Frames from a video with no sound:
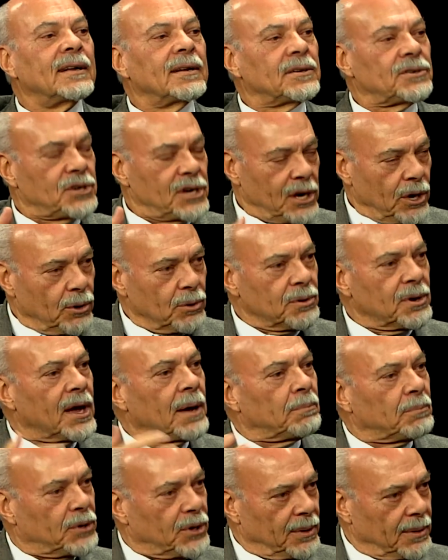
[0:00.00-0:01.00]
She owned
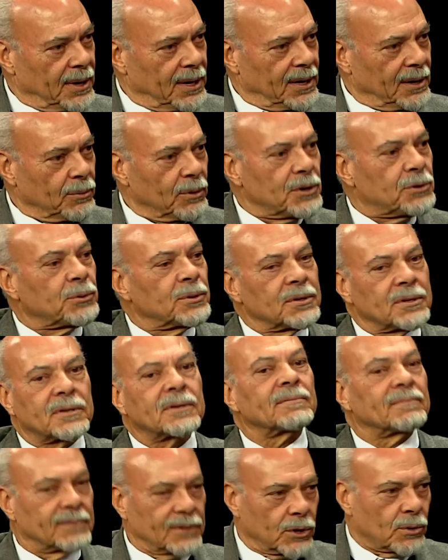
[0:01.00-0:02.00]
up to it, which was
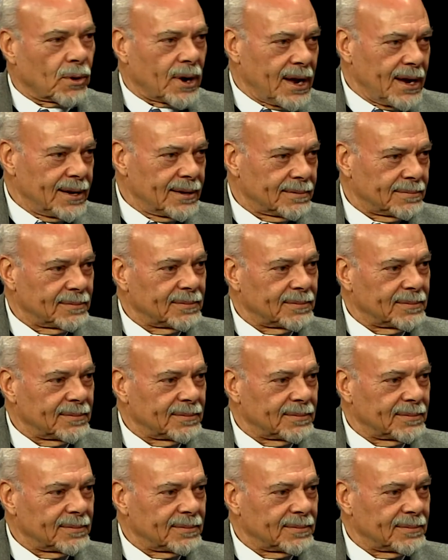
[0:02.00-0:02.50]
great,